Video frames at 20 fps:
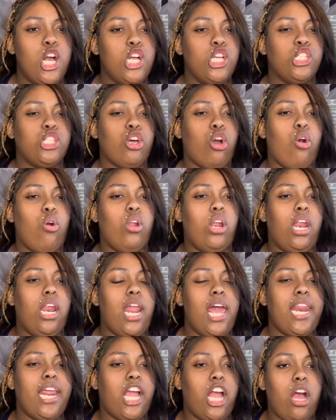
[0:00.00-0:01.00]
So
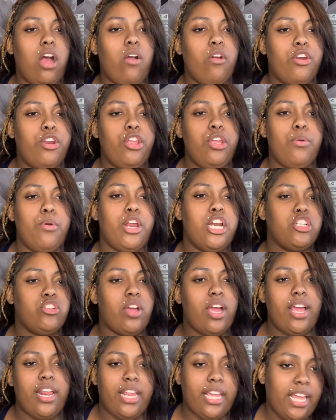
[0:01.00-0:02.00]
let it go, or do you want to
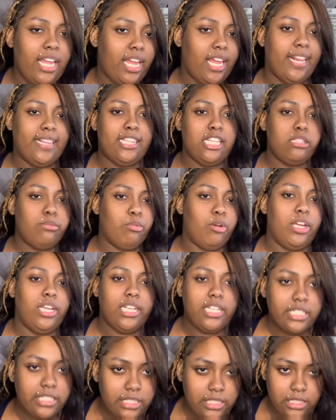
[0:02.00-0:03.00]
try it again at this point?
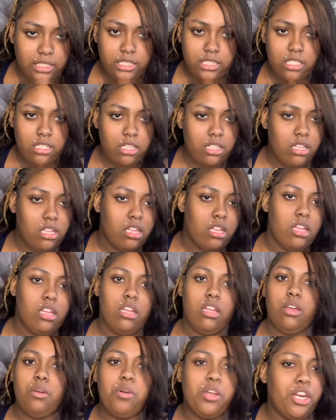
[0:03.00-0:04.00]
Because
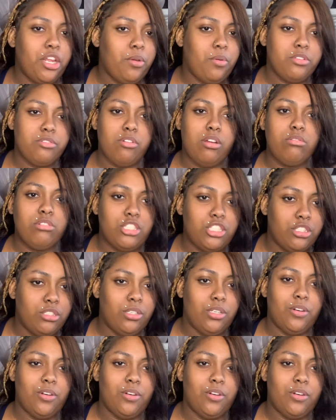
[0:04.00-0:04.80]
what's wrong with you?